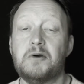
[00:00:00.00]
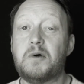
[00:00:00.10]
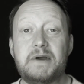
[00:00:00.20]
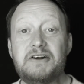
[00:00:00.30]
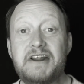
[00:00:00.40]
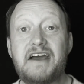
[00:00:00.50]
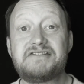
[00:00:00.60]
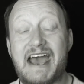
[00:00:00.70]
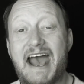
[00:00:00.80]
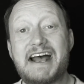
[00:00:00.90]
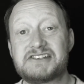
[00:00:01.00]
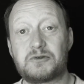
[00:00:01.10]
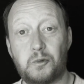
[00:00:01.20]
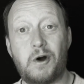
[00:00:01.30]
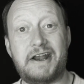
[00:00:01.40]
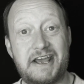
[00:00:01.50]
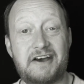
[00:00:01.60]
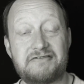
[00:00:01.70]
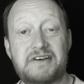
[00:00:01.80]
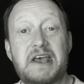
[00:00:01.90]
Well, we don't have to ask what
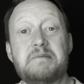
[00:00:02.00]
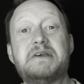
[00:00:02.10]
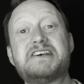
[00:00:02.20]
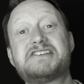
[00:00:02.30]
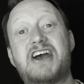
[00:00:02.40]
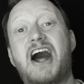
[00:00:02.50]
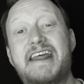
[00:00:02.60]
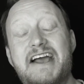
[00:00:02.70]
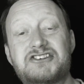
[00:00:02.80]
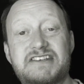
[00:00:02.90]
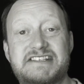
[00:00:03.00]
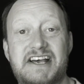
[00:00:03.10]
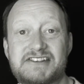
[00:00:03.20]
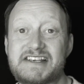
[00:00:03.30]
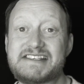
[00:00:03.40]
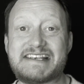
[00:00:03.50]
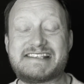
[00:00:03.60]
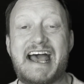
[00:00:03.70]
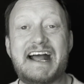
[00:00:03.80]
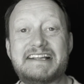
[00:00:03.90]
if, because God actually tells us
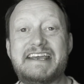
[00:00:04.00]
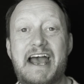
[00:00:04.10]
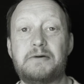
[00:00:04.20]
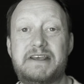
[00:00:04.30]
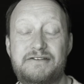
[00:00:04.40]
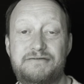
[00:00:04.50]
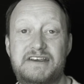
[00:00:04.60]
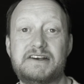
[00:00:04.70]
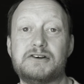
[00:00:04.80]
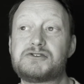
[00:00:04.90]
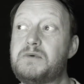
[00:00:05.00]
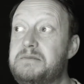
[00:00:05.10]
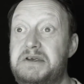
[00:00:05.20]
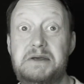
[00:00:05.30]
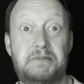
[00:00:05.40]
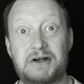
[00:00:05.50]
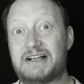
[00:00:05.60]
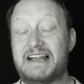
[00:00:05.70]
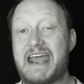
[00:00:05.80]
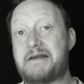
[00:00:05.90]
exactly how he feels when people
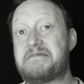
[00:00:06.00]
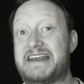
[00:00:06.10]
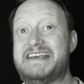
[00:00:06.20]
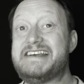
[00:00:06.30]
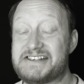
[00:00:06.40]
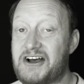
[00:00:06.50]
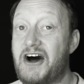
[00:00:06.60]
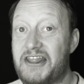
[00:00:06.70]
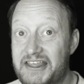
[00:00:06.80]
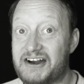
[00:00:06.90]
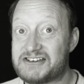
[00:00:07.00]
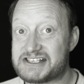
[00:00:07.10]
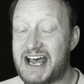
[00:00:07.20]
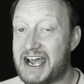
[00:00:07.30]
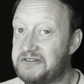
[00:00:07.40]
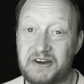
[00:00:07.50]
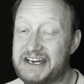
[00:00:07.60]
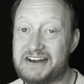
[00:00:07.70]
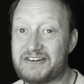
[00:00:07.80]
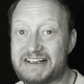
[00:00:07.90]
claim that he is on their side
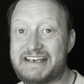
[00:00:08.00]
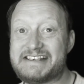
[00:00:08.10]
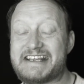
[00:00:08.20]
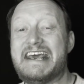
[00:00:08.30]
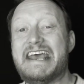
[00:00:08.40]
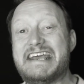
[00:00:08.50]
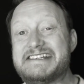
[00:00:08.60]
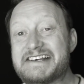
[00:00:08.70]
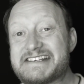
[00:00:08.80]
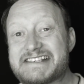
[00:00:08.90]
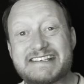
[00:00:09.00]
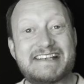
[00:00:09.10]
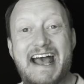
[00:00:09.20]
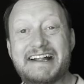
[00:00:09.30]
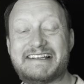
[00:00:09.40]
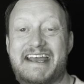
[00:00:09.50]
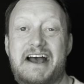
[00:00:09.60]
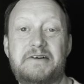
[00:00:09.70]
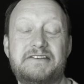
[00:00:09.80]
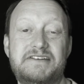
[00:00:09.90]
when he really isn't. He tells us exactly
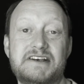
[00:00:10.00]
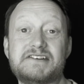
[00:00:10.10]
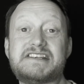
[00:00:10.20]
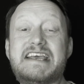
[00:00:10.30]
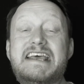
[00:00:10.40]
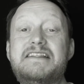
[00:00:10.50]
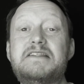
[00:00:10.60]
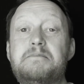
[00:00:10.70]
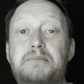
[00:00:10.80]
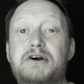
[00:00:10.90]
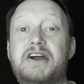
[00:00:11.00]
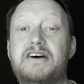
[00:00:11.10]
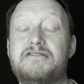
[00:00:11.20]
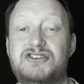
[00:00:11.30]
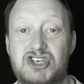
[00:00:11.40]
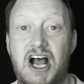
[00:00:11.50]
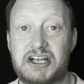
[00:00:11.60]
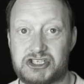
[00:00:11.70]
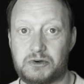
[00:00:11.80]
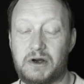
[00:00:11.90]
how he feels in the book of
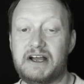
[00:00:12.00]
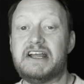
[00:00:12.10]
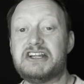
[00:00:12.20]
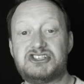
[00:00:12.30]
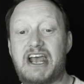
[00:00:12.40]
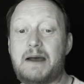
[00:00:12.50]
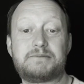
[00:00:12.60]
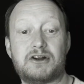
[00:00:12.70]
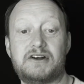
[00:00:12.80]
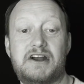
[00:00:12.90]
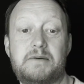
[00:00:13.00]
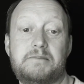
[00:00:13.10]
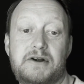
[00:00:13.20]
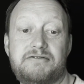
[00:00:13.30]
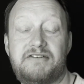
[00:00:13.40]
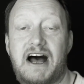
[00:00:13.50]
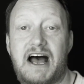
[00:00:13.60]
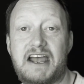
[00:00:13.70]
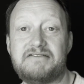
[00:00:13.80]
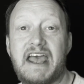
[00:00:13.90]
Joshua, chapter number
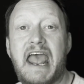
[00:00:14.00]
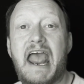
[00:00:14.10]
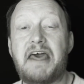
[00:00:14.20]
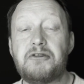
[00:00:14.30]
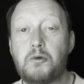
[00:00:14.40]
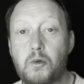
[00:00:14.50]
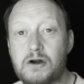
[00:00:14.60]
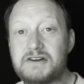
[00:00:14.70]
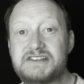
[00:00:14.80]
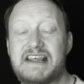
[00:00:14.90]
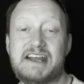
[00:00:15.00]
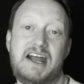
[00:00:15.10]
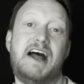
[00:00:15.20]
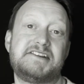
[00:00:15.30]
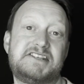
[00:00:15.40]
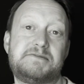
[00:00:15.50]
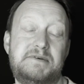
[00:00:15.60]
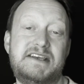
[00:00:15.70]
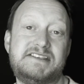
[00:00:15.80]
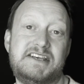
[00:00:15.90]
5. And the words that God
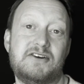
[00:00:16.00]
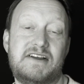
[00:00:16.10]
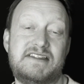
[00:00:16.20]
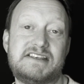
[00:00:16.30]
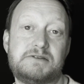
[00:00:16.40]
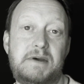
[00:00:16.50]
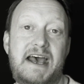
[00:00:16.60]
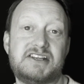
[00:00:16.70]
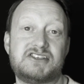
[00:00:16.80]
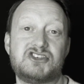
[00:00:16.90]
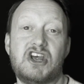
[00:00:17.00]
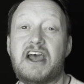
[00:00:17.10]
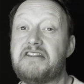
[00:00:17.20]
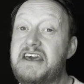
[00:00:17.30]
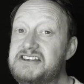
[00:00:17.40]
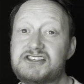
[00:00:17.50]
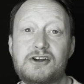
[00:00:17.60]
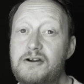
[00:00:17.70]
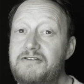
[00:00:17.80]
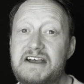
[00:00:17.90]
speaks here in this passage, they
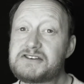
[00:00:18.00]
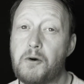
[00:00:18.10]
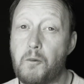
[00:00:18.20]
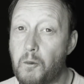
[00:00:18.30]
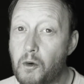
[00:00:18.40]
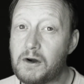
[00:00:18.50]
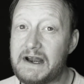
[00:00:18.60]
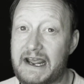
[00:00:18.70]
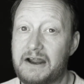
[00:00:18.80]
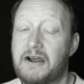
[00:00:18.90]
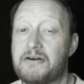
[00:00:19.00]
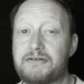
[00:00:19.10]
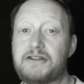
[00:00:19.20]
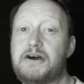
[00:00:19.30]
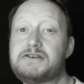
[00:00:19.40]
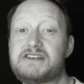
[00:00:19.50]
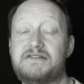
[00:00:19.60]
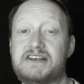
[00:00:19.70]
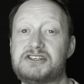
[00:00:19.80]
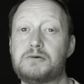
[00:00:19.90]
serve as a warning for those
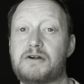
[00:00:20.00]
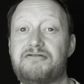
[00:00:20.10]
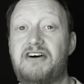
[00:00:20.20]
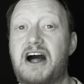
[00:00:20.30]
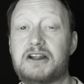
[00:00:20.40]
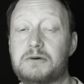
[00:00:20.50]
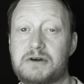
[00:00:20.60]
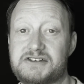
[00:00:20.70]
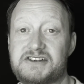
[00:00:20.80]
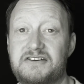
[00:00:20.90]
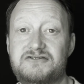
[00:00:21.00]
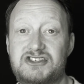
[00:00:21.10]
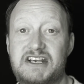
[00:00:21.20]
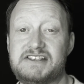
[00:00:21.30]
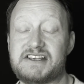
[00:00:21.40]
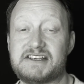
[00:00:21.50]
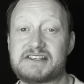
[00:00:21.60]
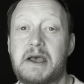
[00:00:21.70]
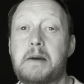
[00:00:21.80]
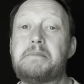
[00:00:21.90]
of us who are followers of
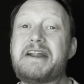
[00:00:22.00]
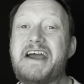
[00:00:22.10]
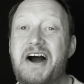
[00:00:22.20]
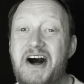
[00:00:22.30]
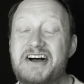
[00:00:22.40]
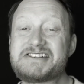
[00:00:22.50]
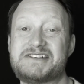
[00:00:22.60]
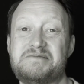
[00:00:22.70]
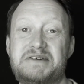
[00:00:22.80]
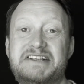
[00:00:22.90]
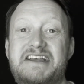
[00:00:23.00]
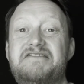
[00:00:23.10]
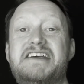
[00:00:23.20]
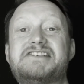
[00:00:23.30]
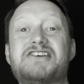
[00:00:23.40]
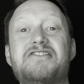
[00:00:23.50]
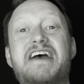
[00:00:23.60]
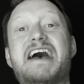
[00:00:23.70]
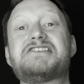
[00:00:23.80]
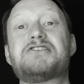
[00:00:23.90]
Jesus, but I also believe they serve
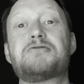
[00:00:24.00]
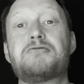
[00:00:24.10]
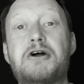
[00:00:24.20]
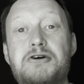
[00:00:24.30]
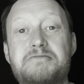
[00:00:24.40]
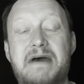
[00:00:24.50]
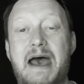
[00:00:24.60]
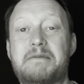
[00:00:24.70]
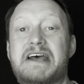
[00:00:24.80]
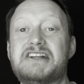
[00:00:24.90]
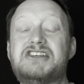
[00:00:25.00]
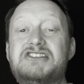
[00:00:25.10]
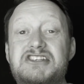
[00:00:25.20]
as a roadmap to